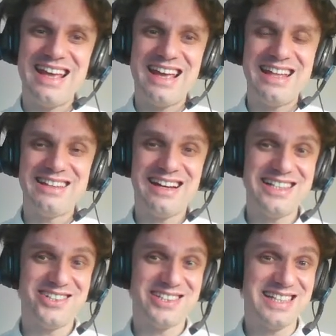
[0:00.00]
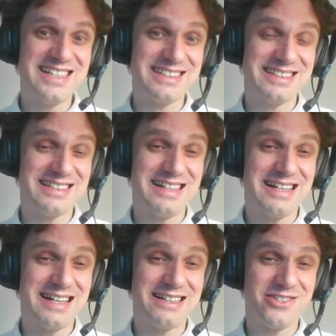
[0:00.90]
And Kaiser's test
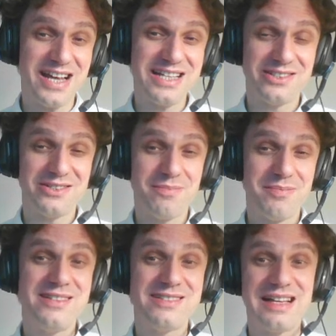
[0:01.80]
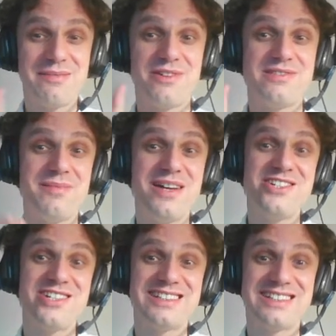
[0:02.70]
tries to pick the number of
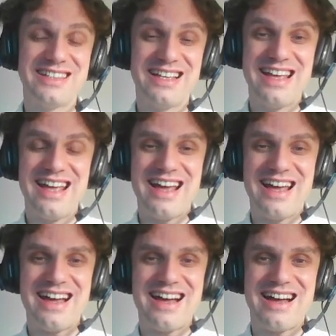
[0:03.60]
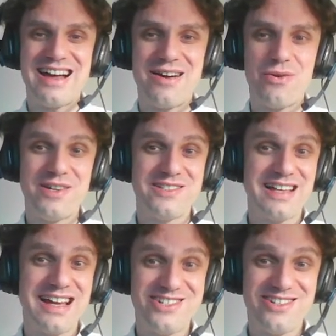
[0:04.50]
dimensions with
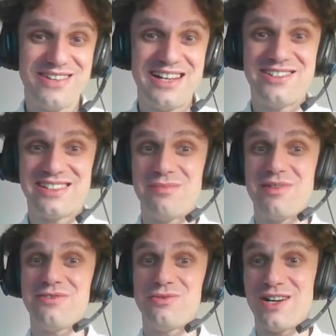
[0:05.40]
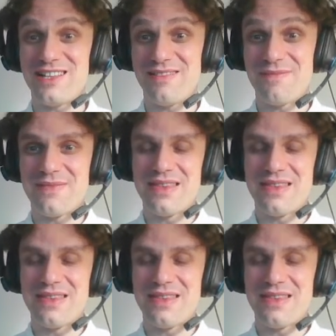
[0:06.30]
eigenvalues above 1.